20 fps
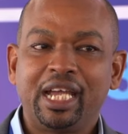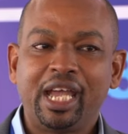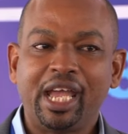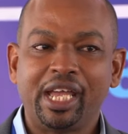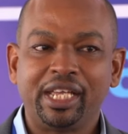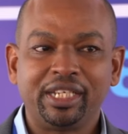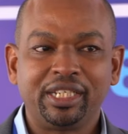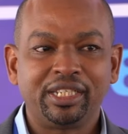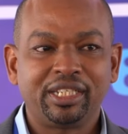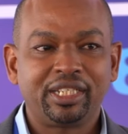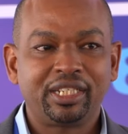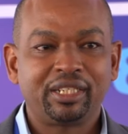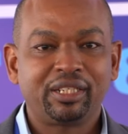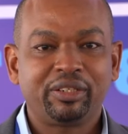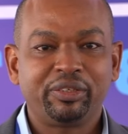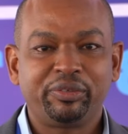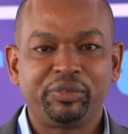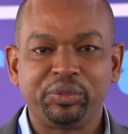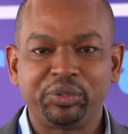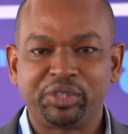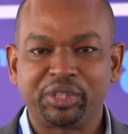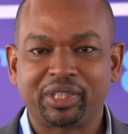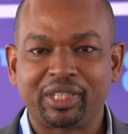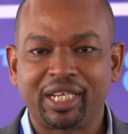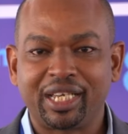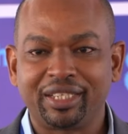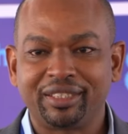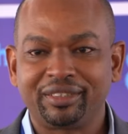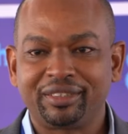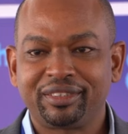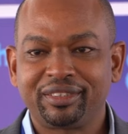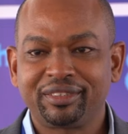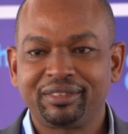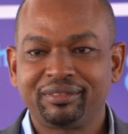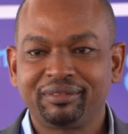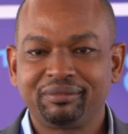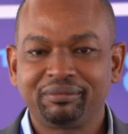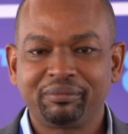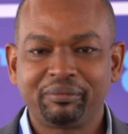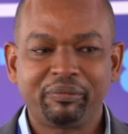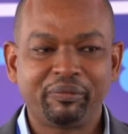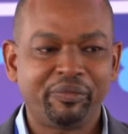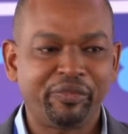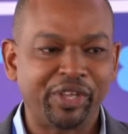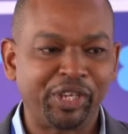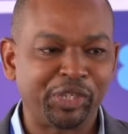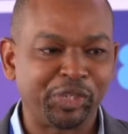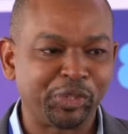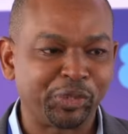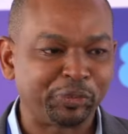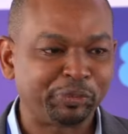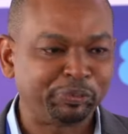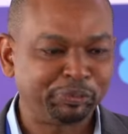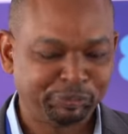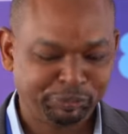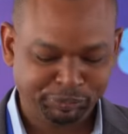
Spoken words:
and future clients. Thank you.